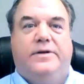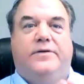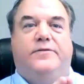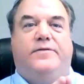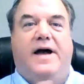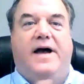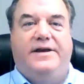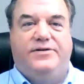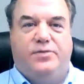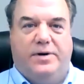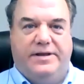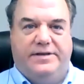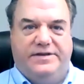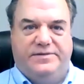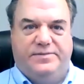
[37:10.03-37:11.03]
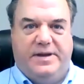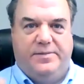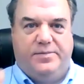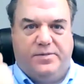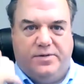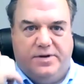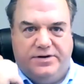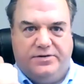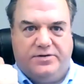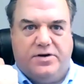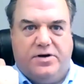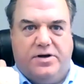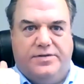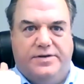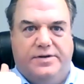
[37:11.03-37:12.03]
Find 20 of these people and you
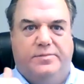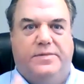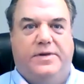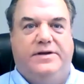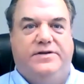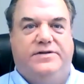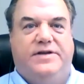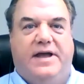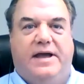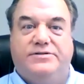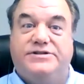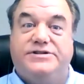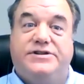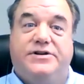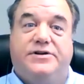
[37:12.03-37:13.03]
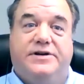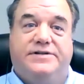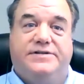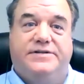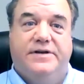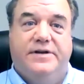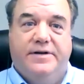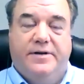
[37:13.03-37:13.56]
call them and you say, I was just curious,